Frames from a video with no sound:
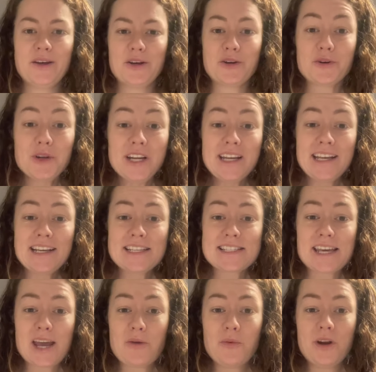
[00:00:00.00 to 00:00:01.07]
Greetings,
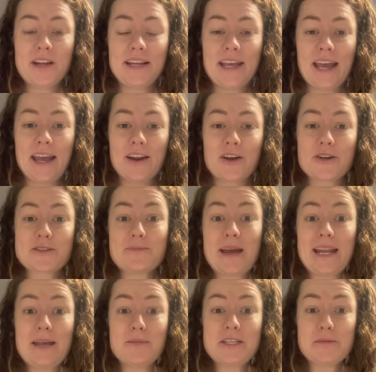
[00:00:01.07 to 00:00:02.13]
Gatewood Gators. My
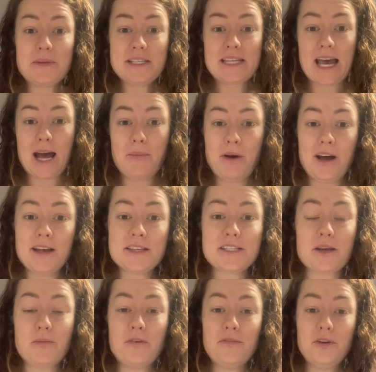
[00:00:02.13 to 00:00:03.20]
name is Miss Emma.
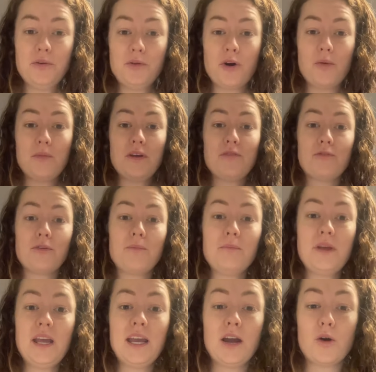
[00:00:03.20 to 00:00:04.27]
Some of you know me from
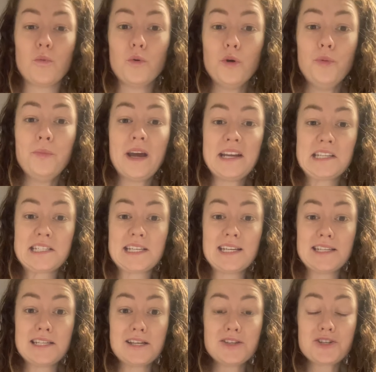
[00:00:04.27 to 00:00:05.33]
being a Room 19
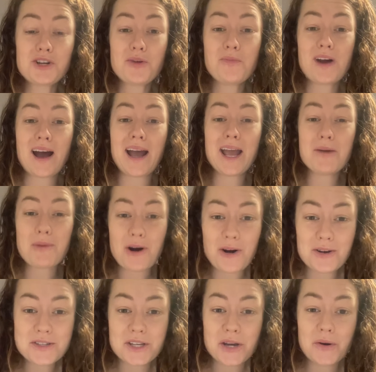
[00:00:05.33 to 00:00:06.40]
teacher, but I am
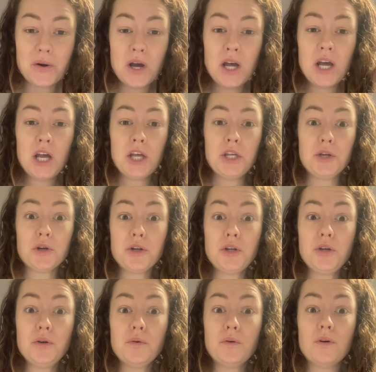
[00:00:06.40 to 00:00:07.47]
also your
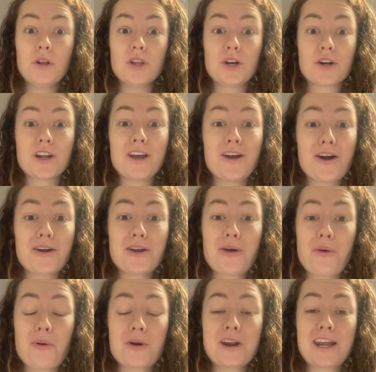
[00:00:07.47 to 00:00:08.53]
new Learning Garden
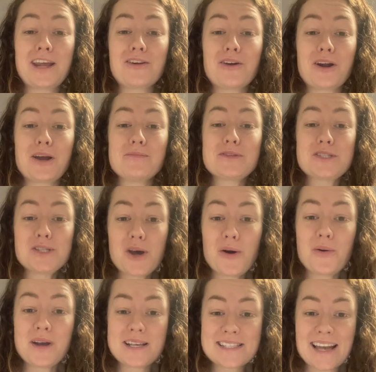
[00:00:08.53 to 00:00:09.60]
Coordinator, and I'm
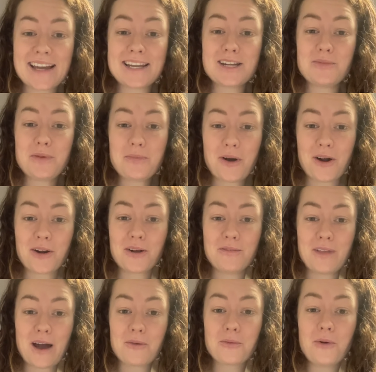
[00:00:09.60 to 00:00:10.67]
so excited to be part of
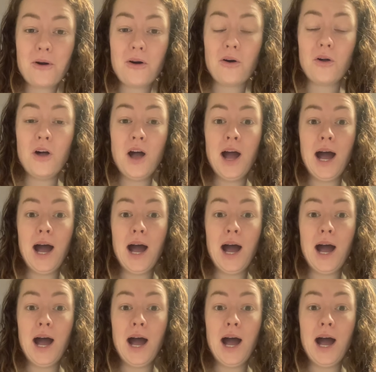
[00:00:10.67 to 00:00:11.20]
that role.